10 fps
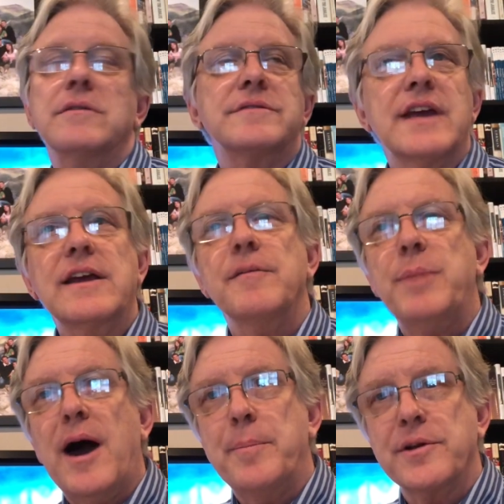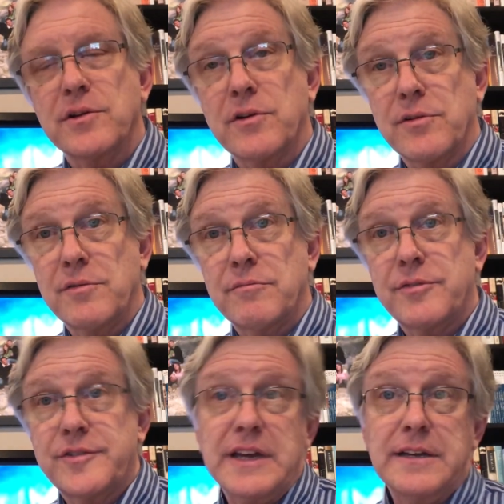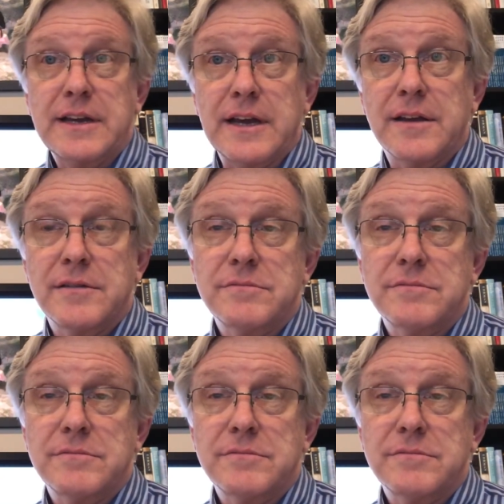take a popular CD